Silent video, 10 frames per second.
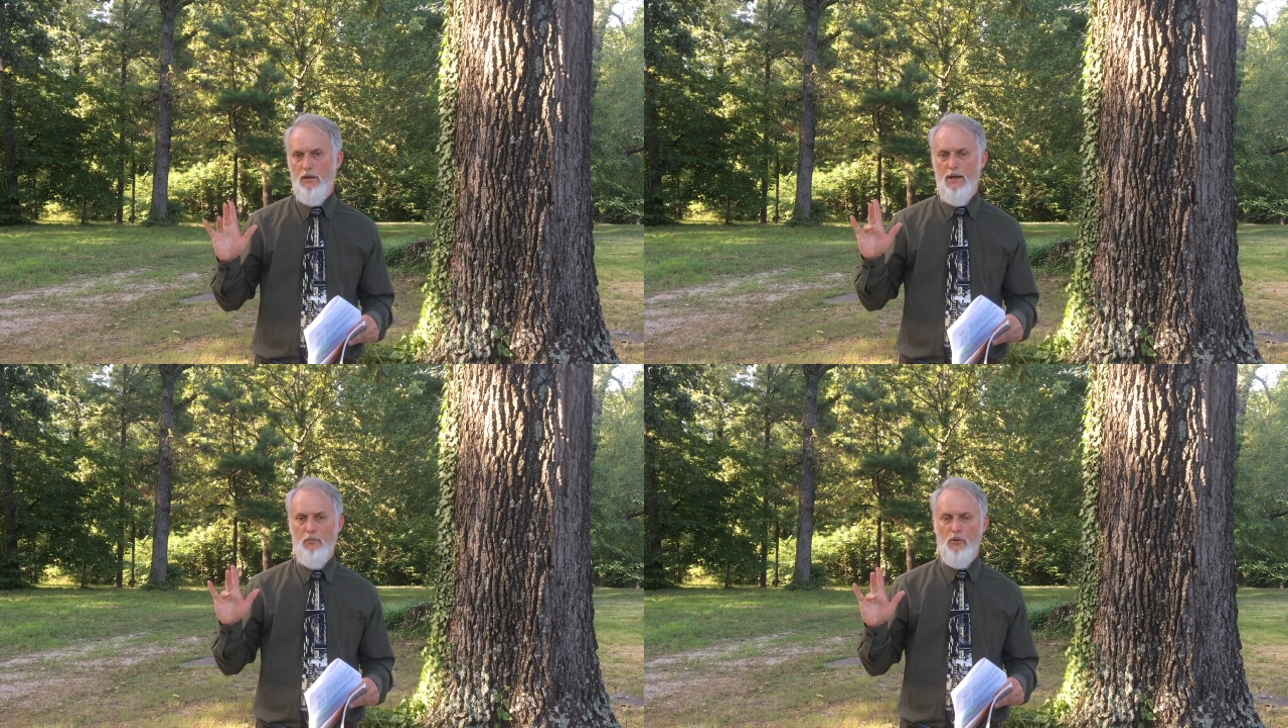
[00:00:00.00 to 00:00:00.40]

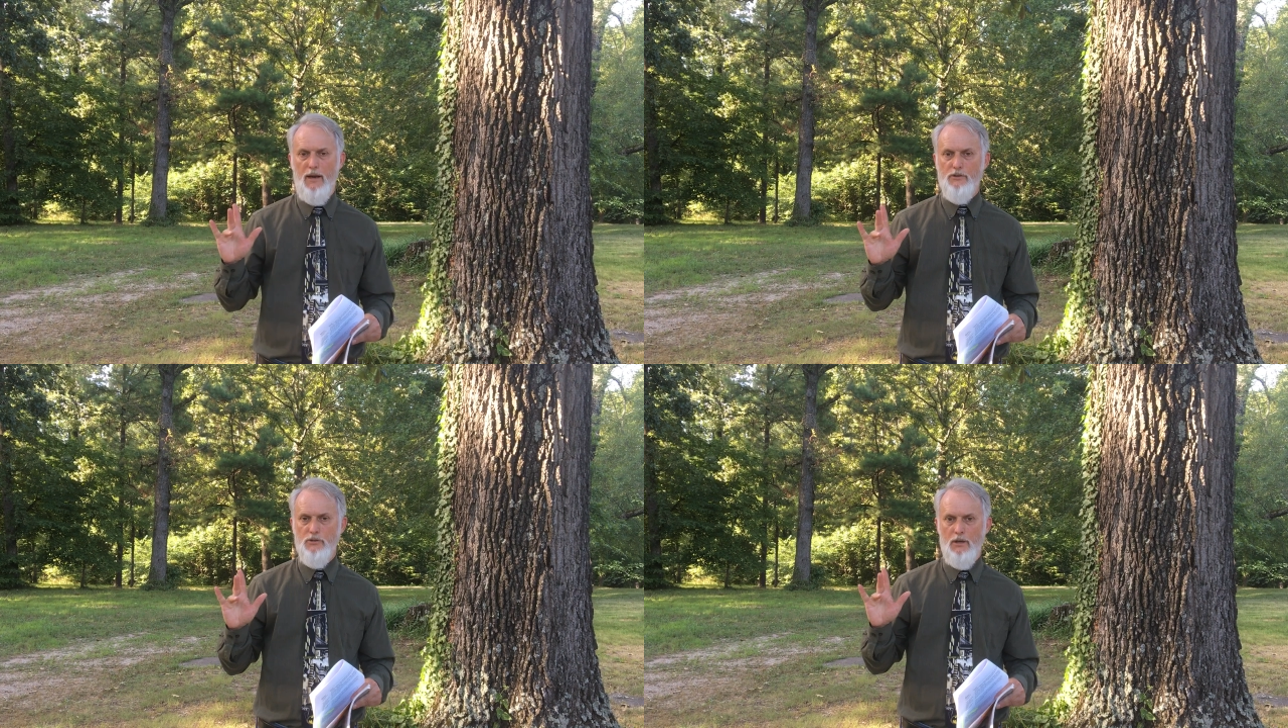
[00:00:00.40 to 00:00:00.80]

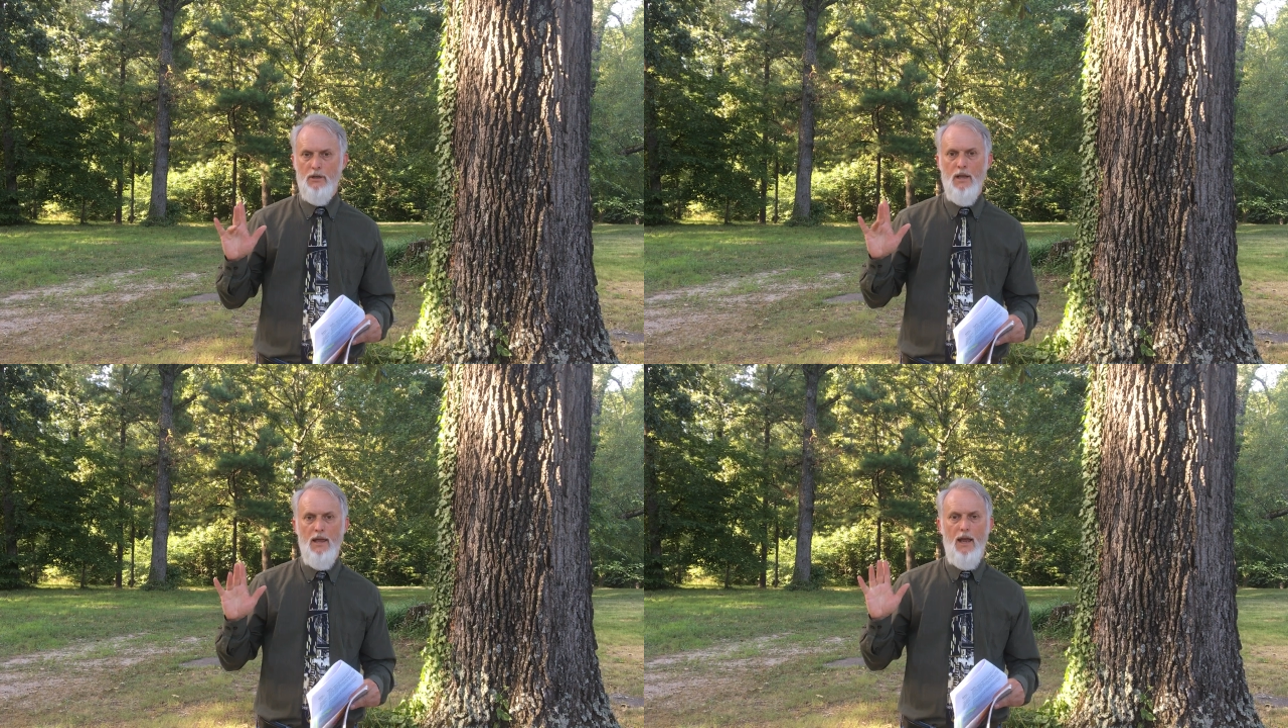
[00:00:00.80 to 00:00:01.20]
collaboration,
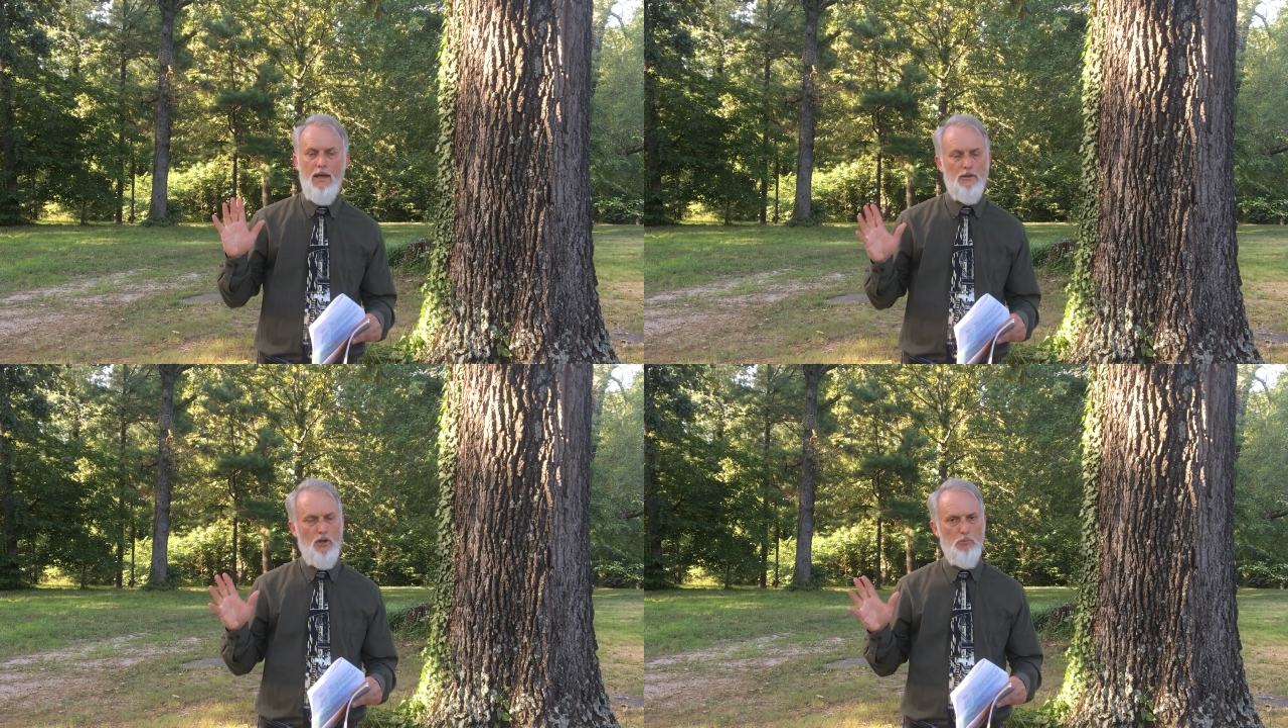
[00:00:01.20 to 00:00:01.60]

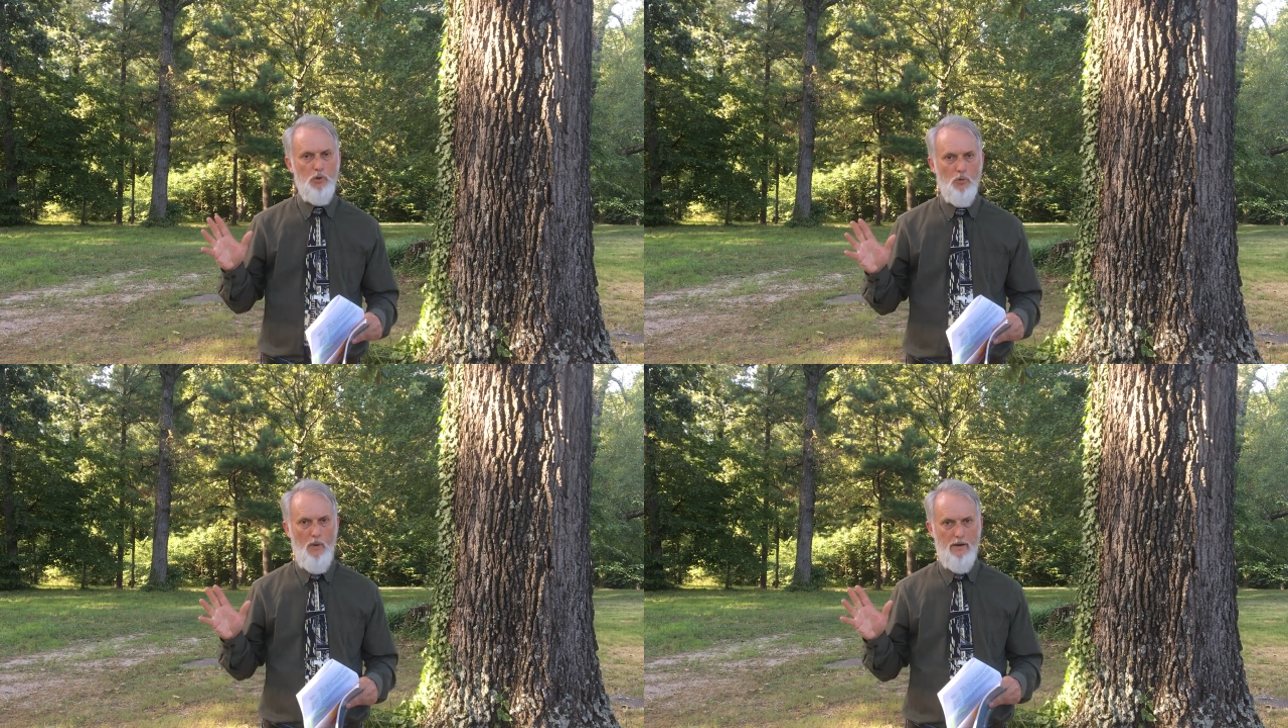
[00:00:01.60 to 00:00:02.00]
and global
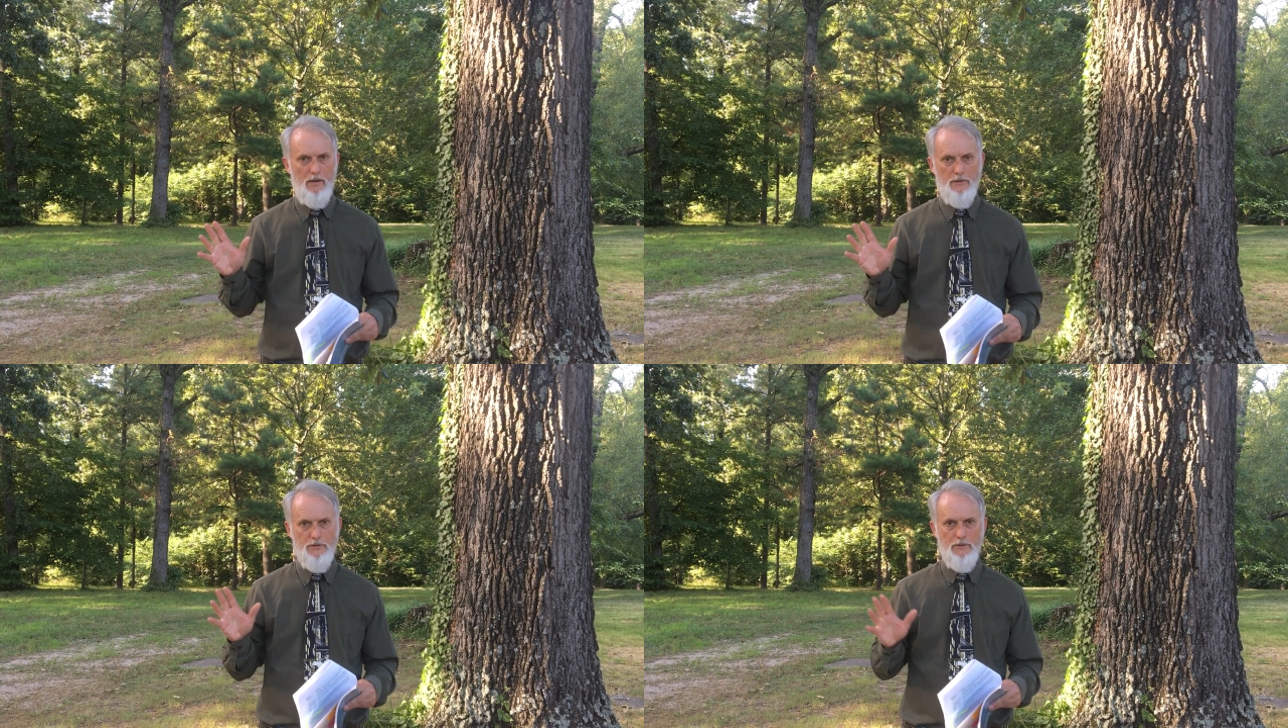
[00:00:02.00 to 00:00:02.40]

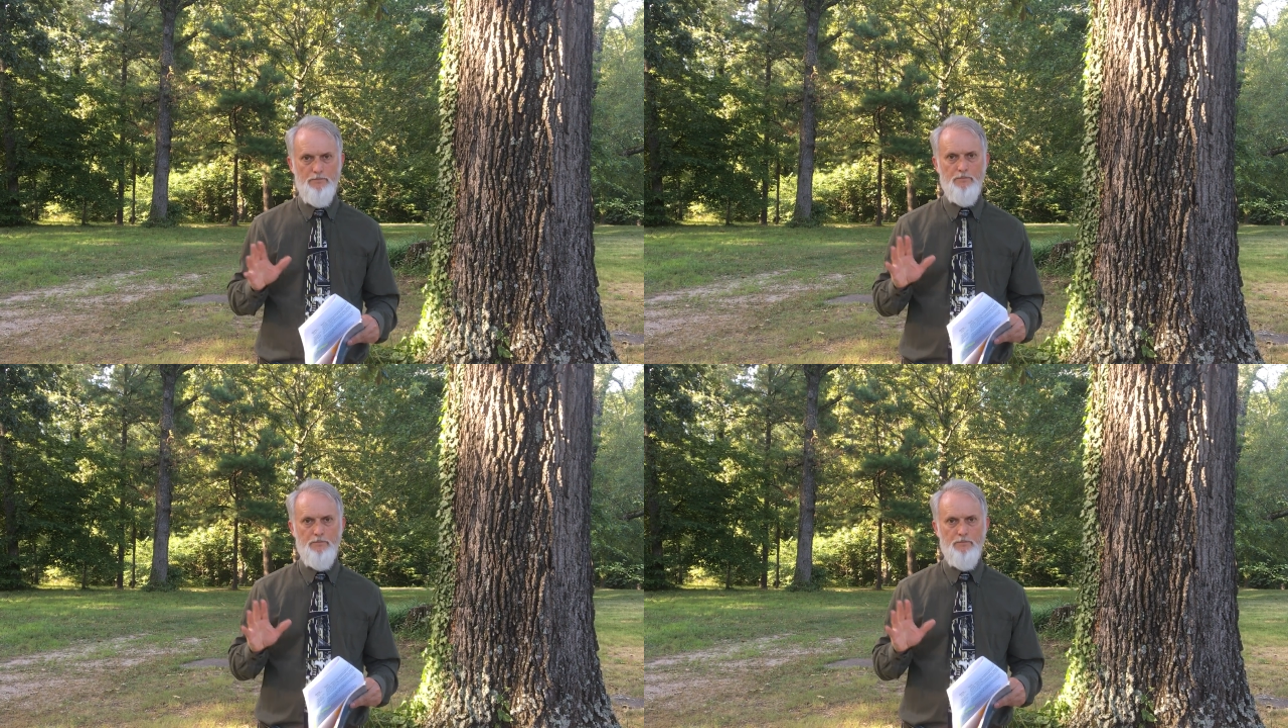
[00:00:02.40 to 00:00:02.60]
awareness.